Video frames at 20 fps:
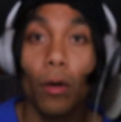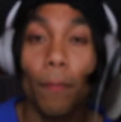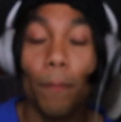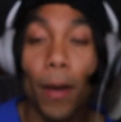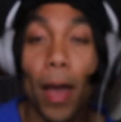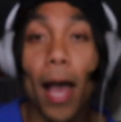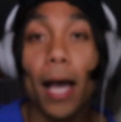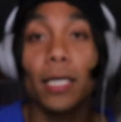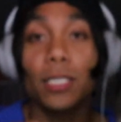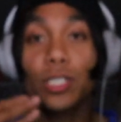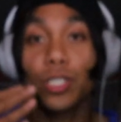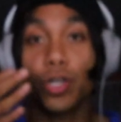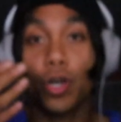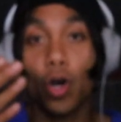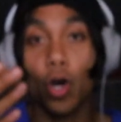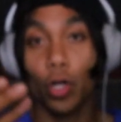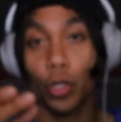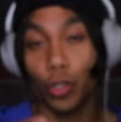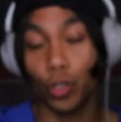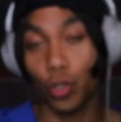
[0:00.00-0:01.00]
passing
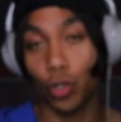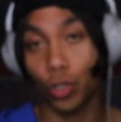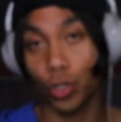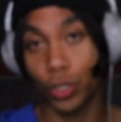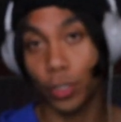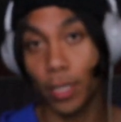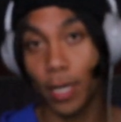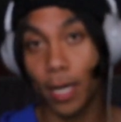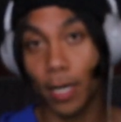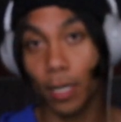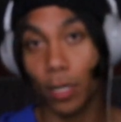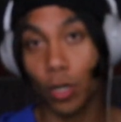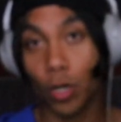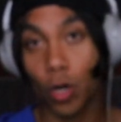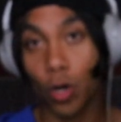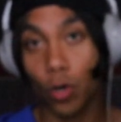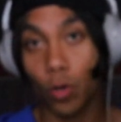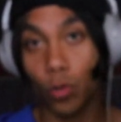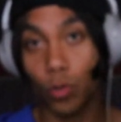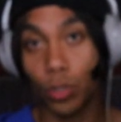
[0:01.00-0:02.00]
on your genetic
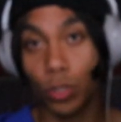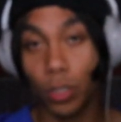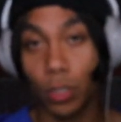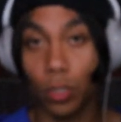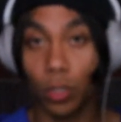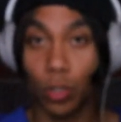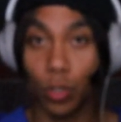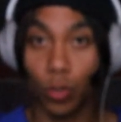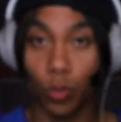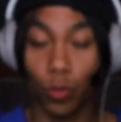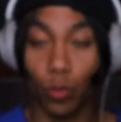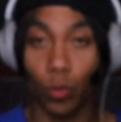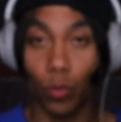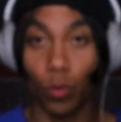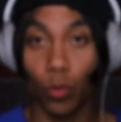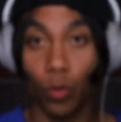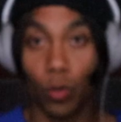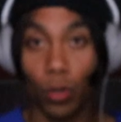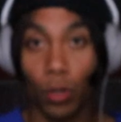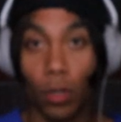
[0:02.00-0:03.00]
codes
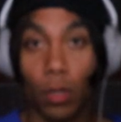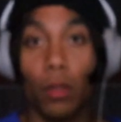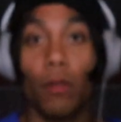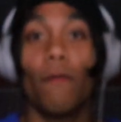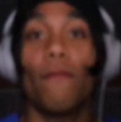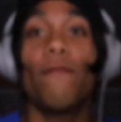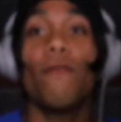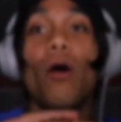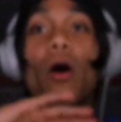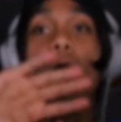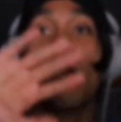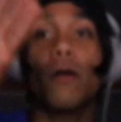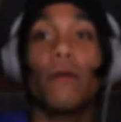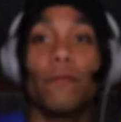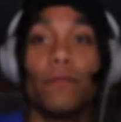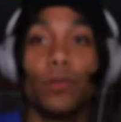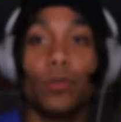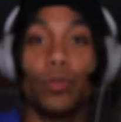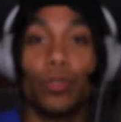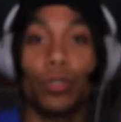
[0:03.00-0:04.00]
into the far
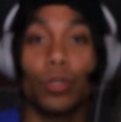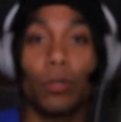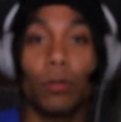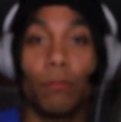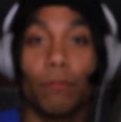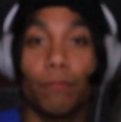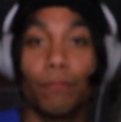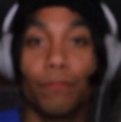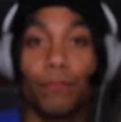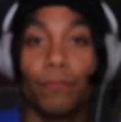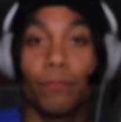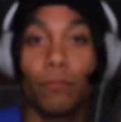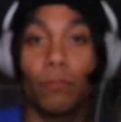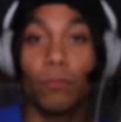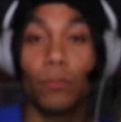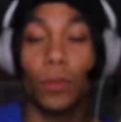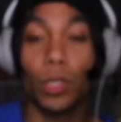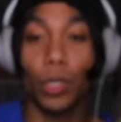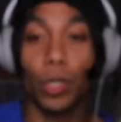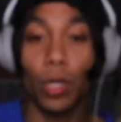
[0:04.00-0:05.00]
future,
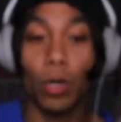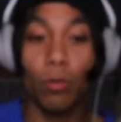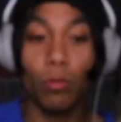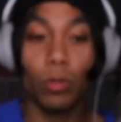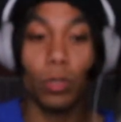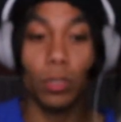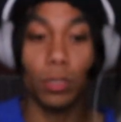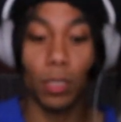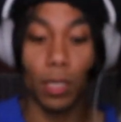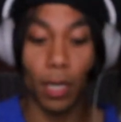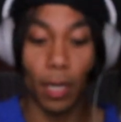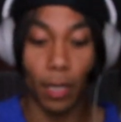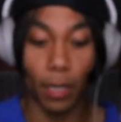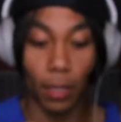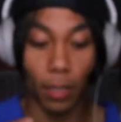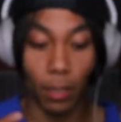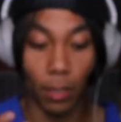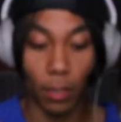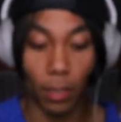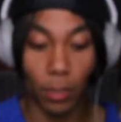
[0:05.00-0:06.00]
you know, because
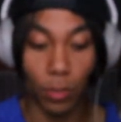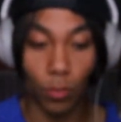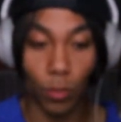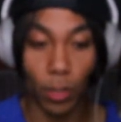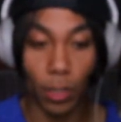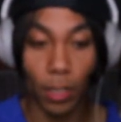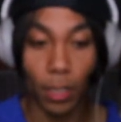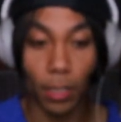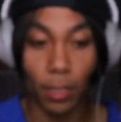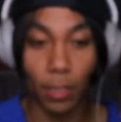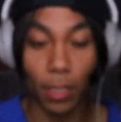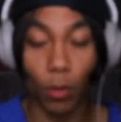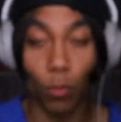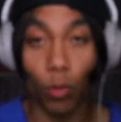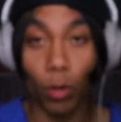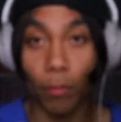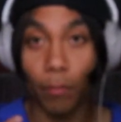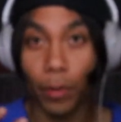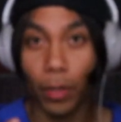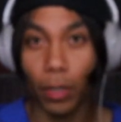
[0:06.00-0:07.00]
like it is what it is. Like
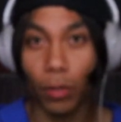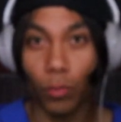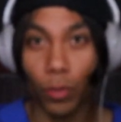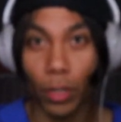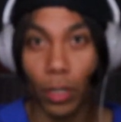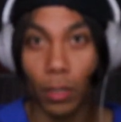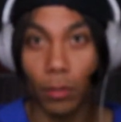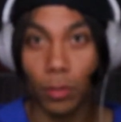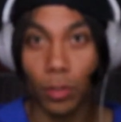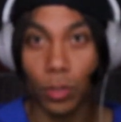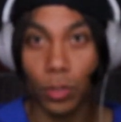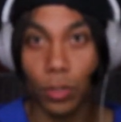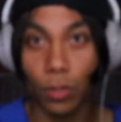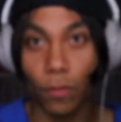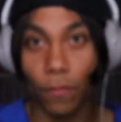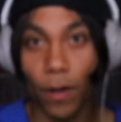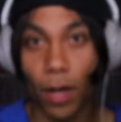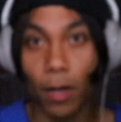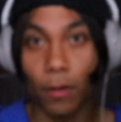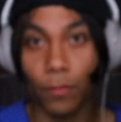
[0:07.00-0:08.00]
we're built when it comes to
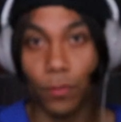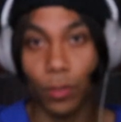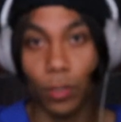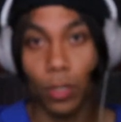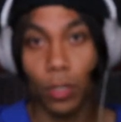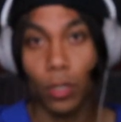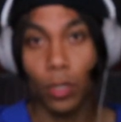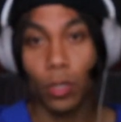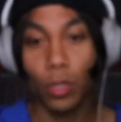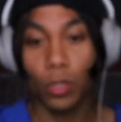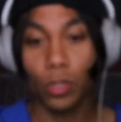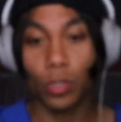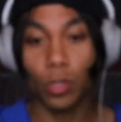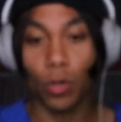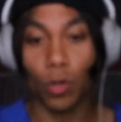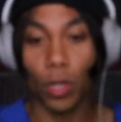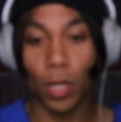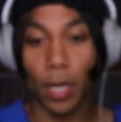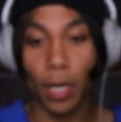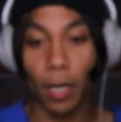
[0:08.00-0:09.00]
survival,
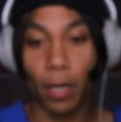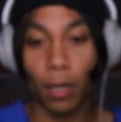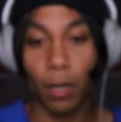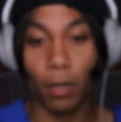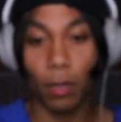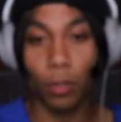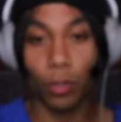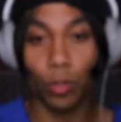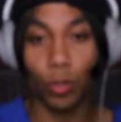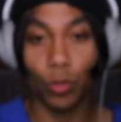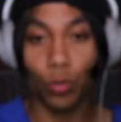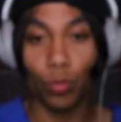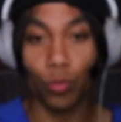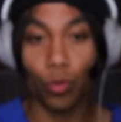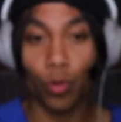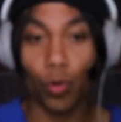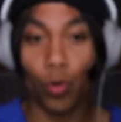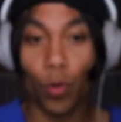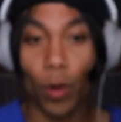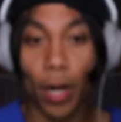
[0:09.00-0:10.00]
so like
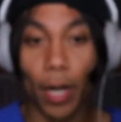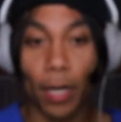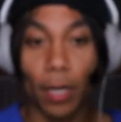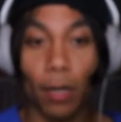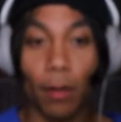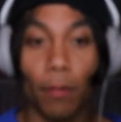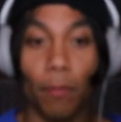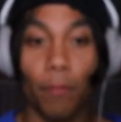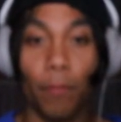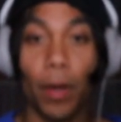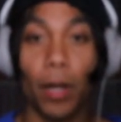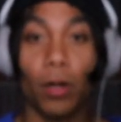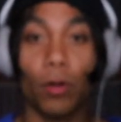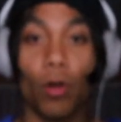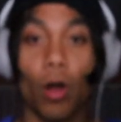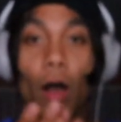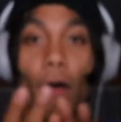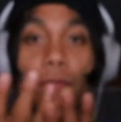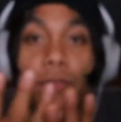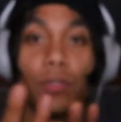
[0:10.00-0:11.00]
you create a
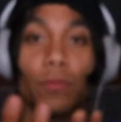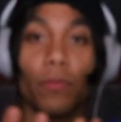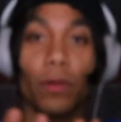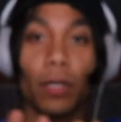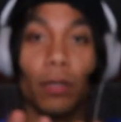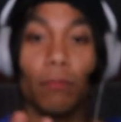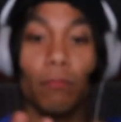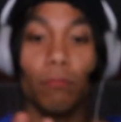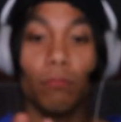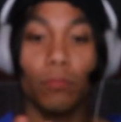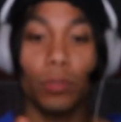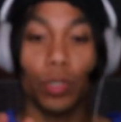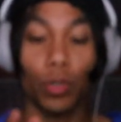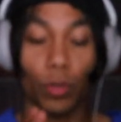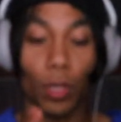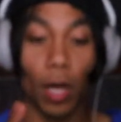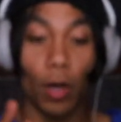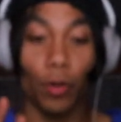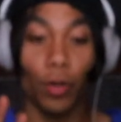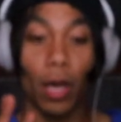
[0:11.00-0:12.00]
better offspring, so
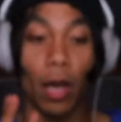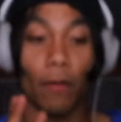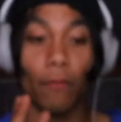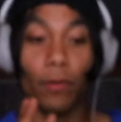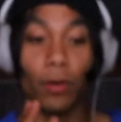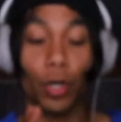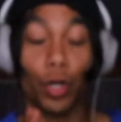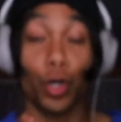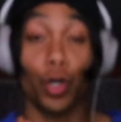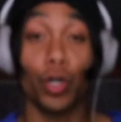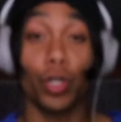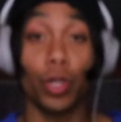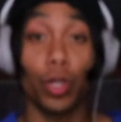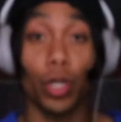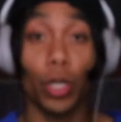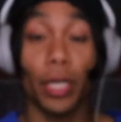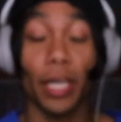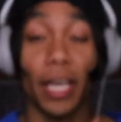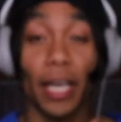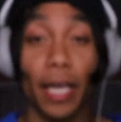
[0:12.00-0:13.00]
now you have a good
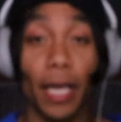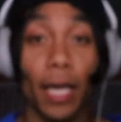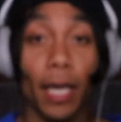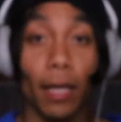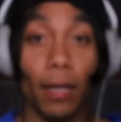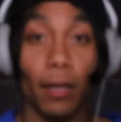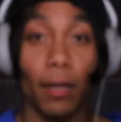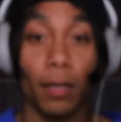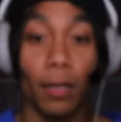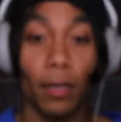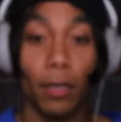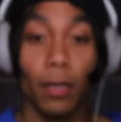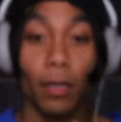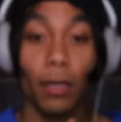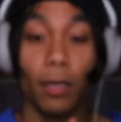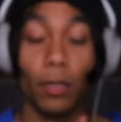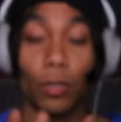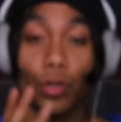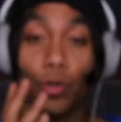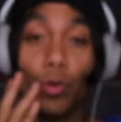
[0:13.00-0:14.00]
looking kid.
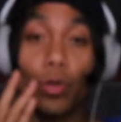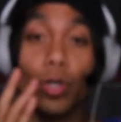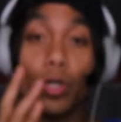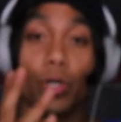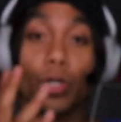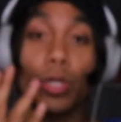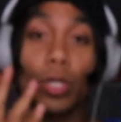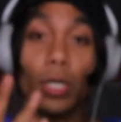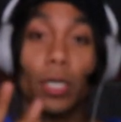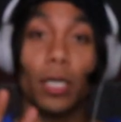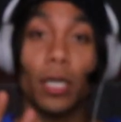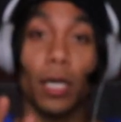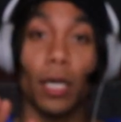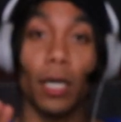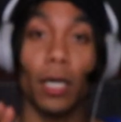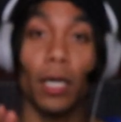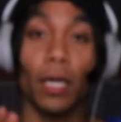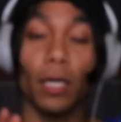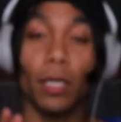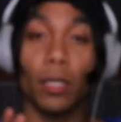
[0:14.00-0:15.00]
your good looking
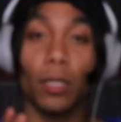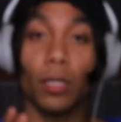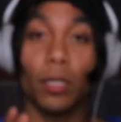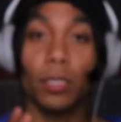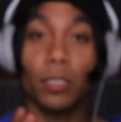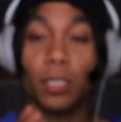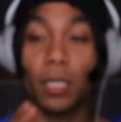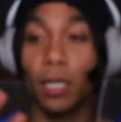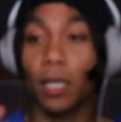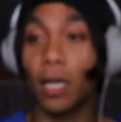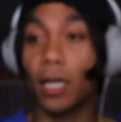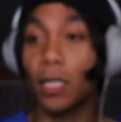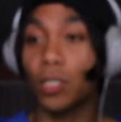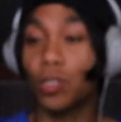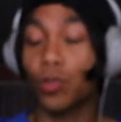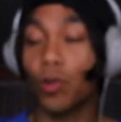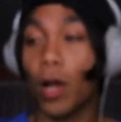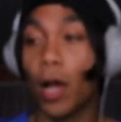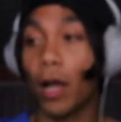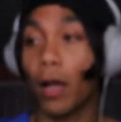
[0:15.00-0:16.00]
kid is gonna
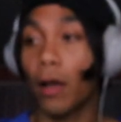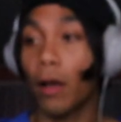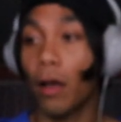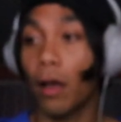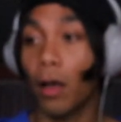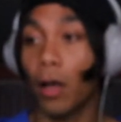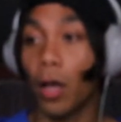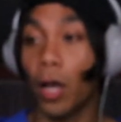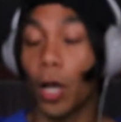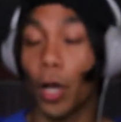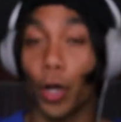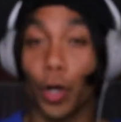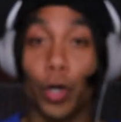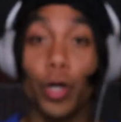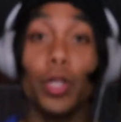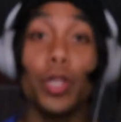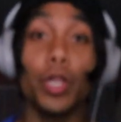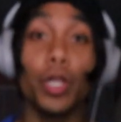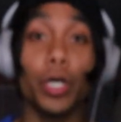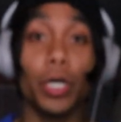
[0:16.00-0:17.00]
attract a
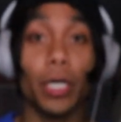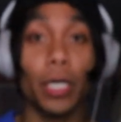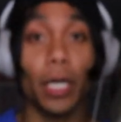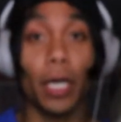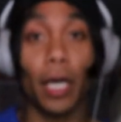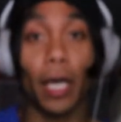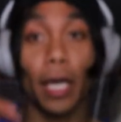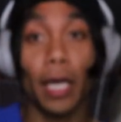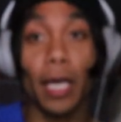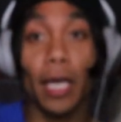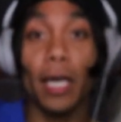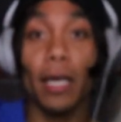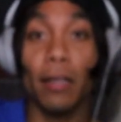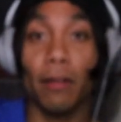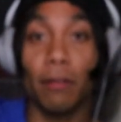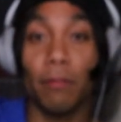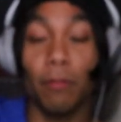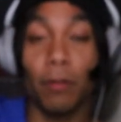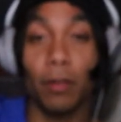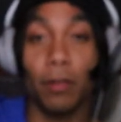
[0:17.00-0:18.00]
good looking
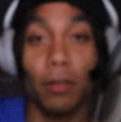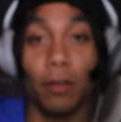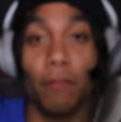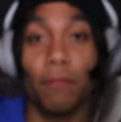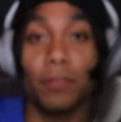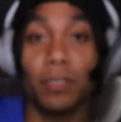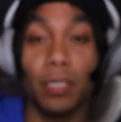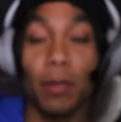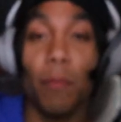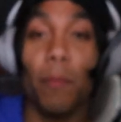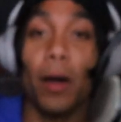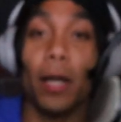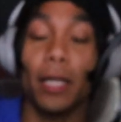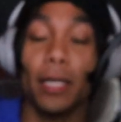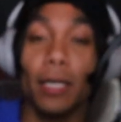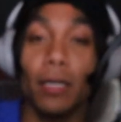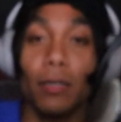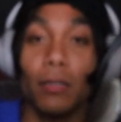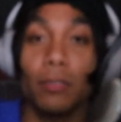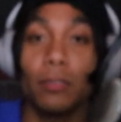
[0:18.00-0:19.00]
kid of
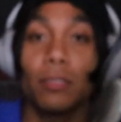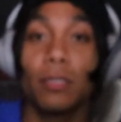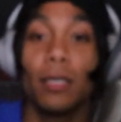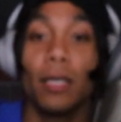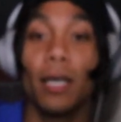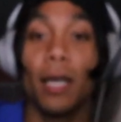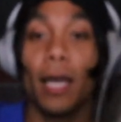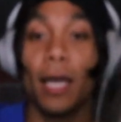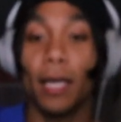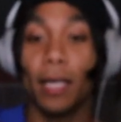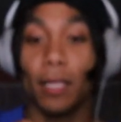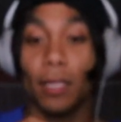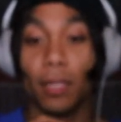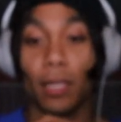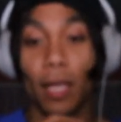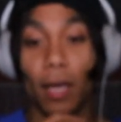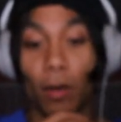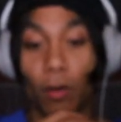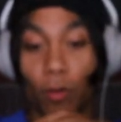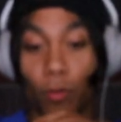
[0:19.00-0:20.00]
somebody else,
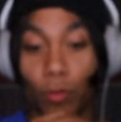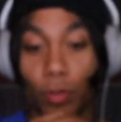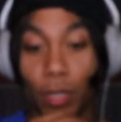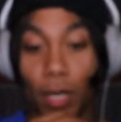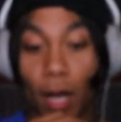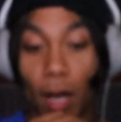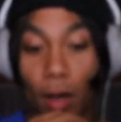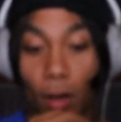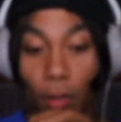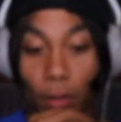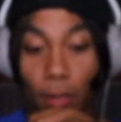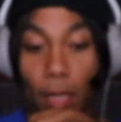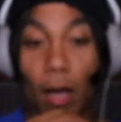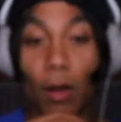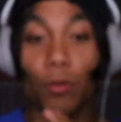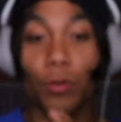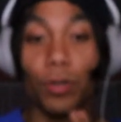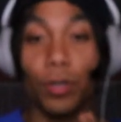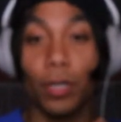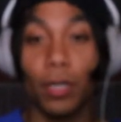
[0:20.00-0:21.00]
and now
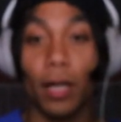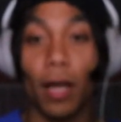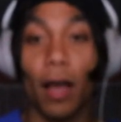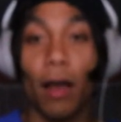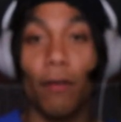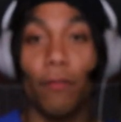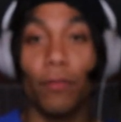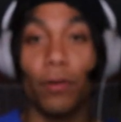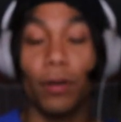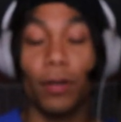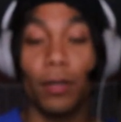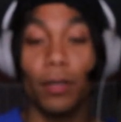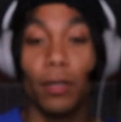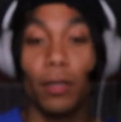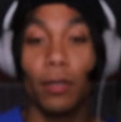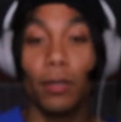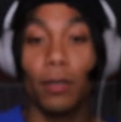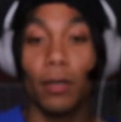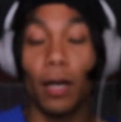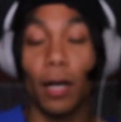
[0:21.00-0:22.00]
you're gonna have a
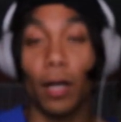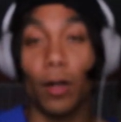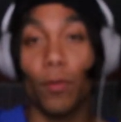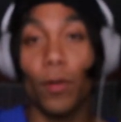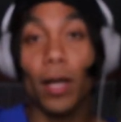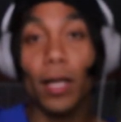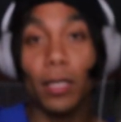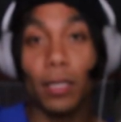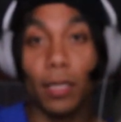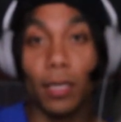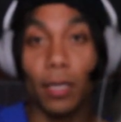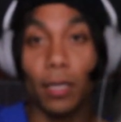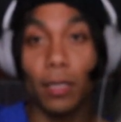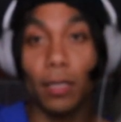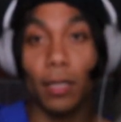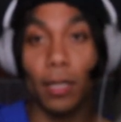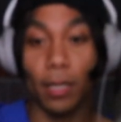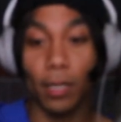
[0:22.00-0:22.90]
grandkid, and